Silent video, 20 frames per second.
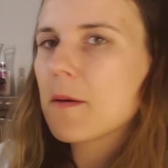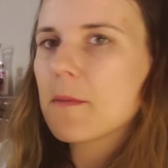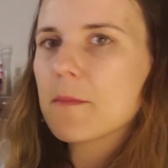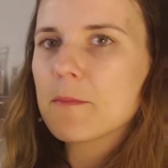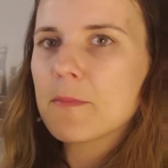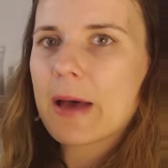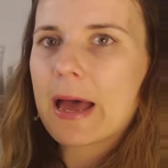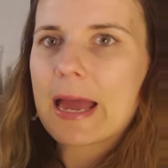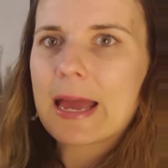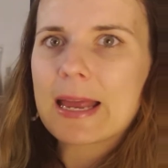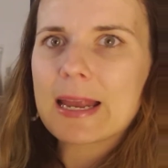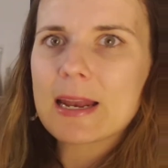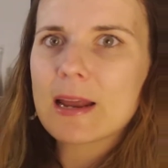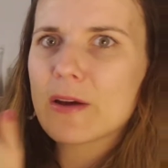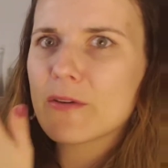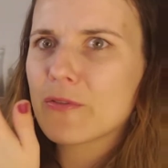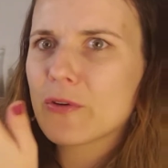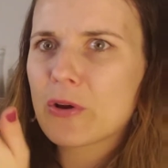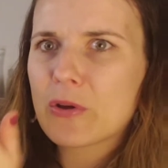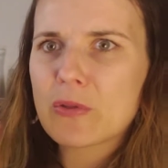But
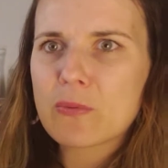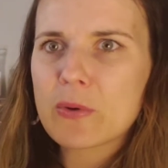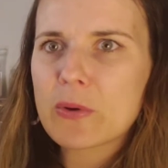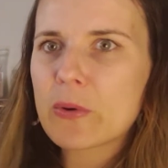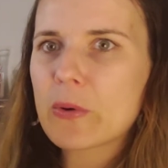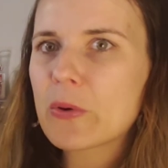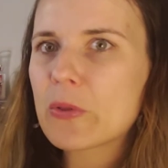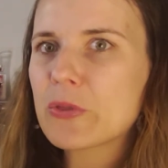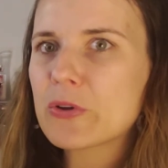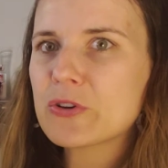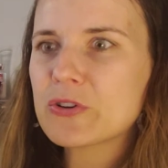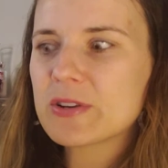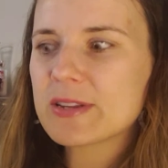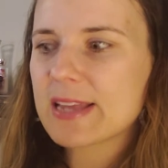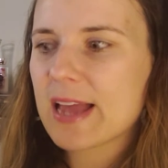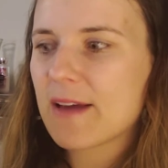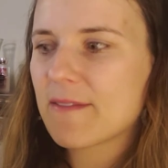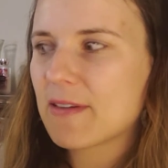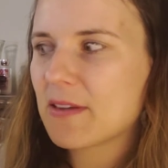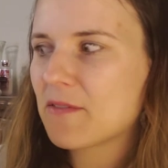for a 3-year-old, they're
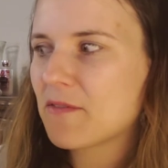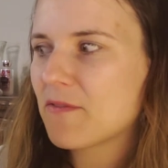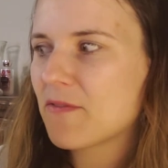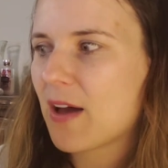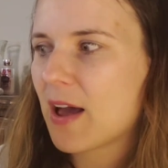just having